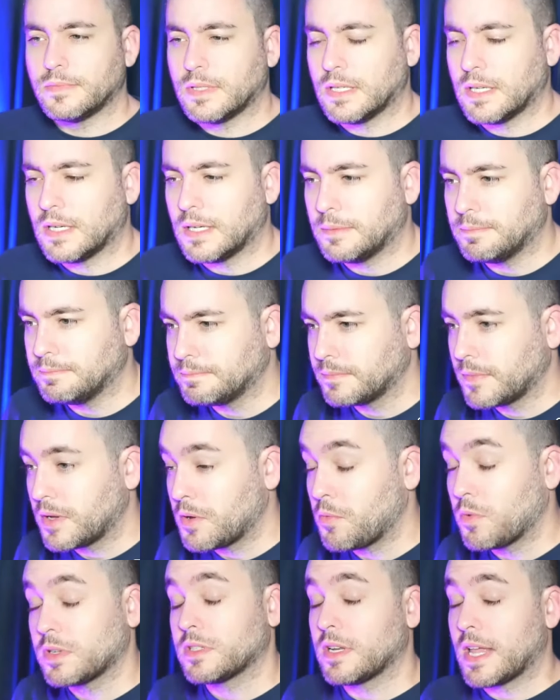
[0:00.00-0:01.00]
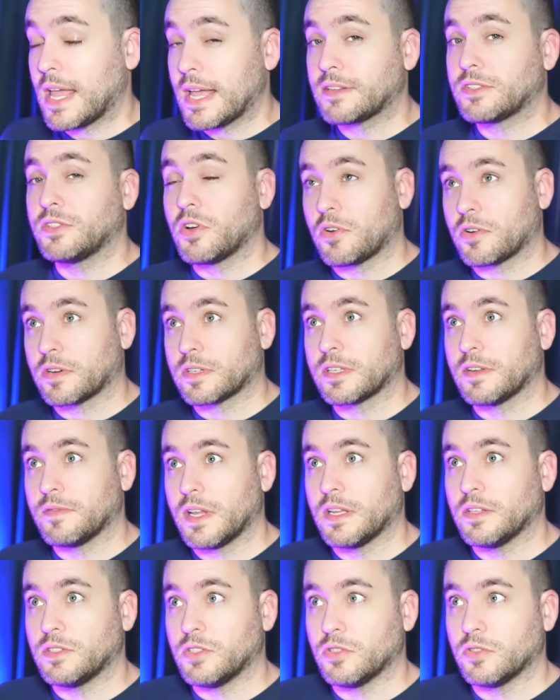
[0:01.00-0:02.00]
Um, it wasn't actually arc
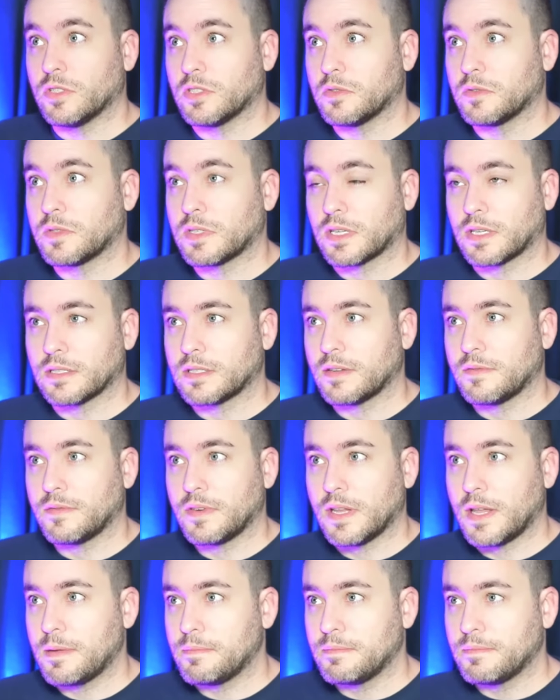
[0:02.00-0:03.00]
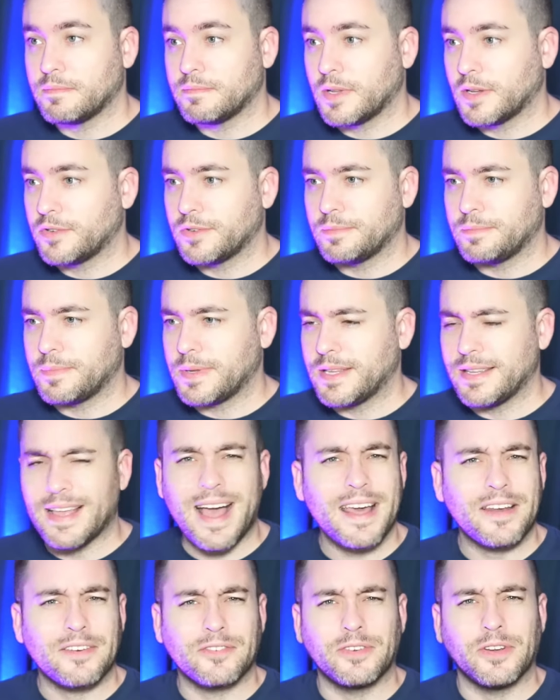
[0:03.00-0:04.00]
seventy eight two because it was like a seventy eight hundred P.
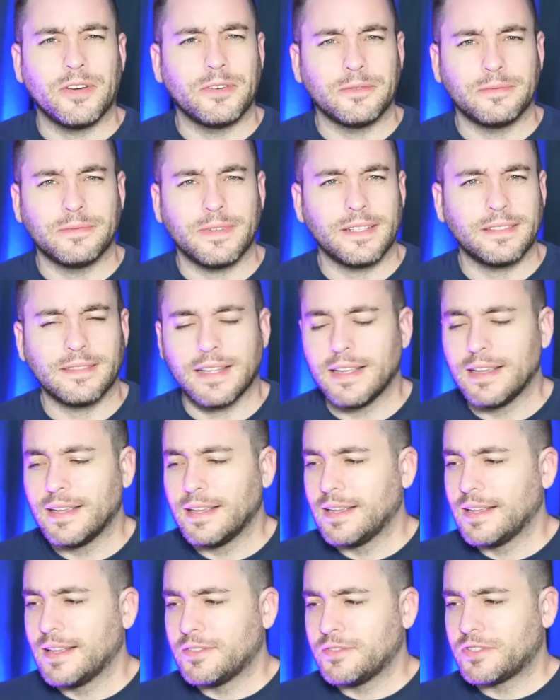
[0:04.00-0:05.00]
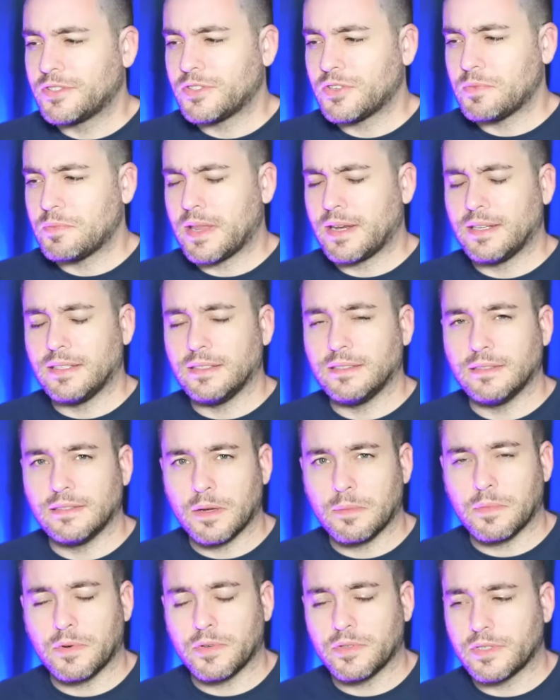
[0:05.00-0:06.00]
I don't know. I, there's so many
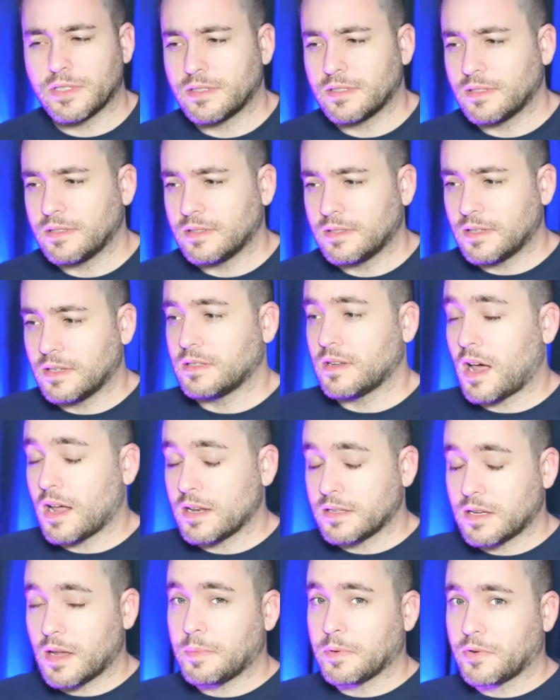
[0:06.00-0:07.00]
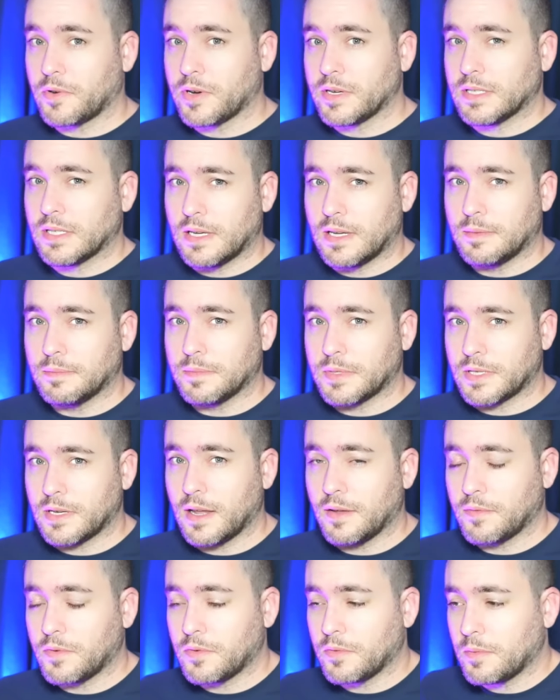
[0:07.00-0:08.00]
numbers on, on top of crazy names to
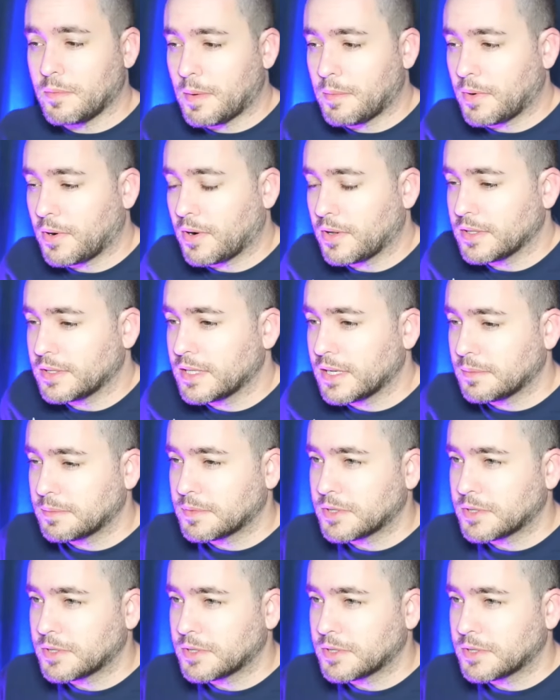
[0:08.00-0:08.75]
have to remember all the time.